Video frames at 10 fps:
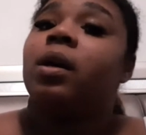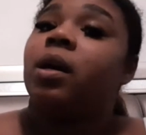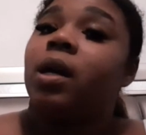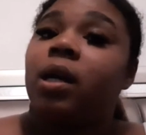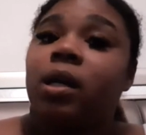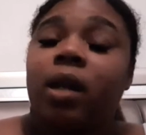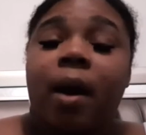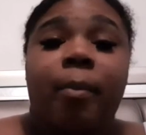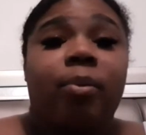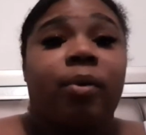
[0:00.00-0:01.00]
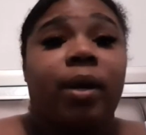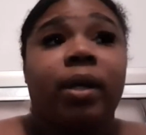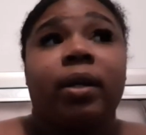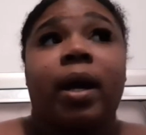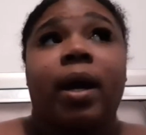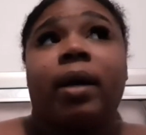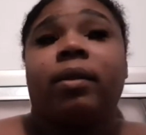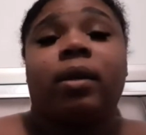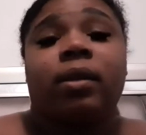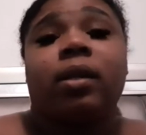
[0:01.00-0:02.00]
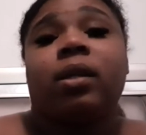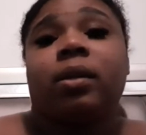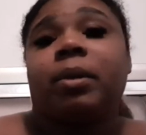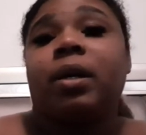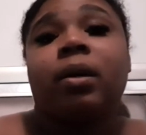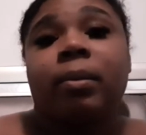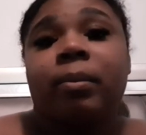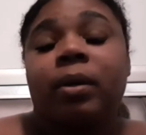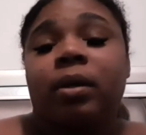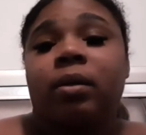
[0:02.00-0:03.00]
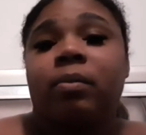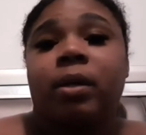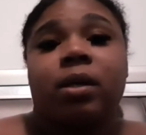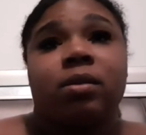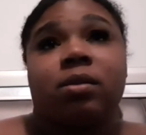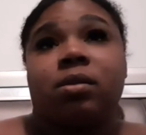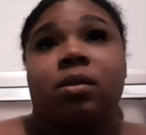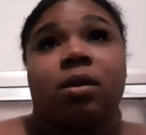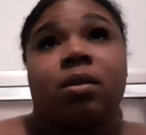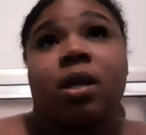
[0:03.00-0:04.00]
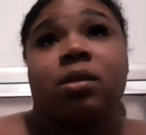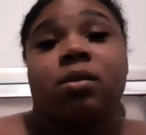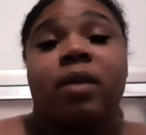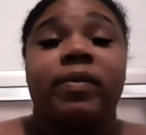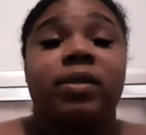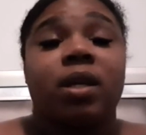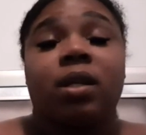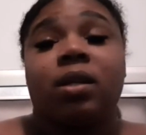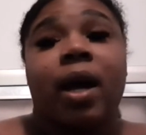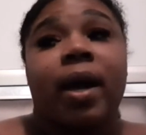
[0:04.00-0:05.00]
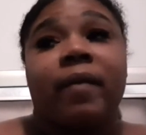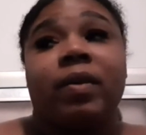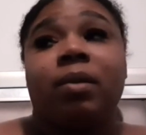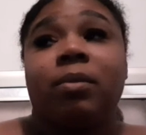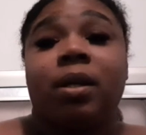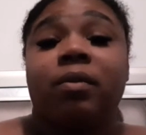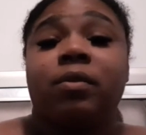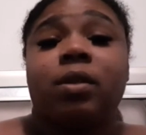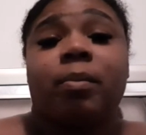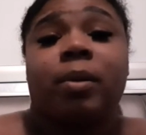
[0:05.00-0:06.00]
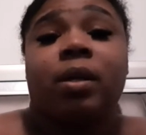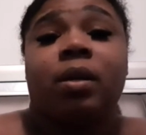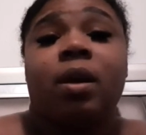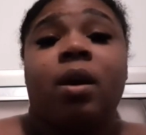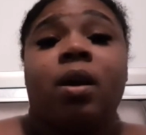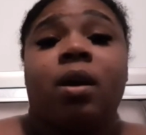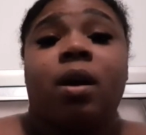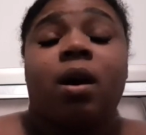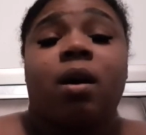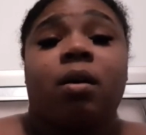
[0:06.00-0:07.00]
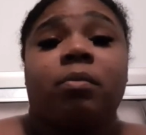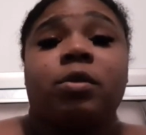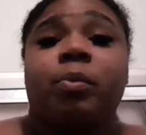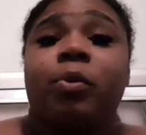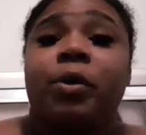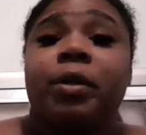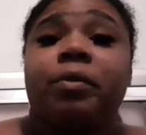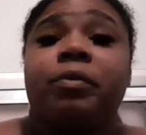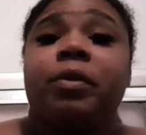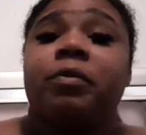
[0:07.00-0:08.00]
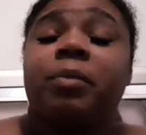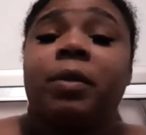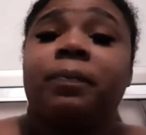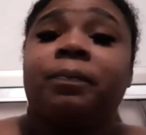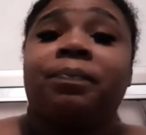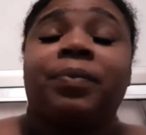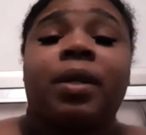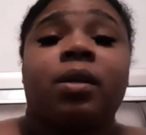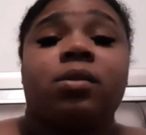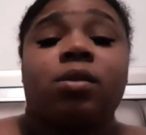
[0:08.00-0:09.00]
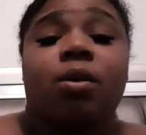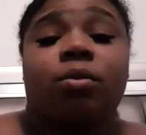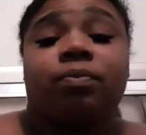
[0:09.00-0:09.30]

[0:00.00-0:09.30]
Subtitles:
And I pray to God that they let him come, because that's devastating not having him there to be supportive of me. So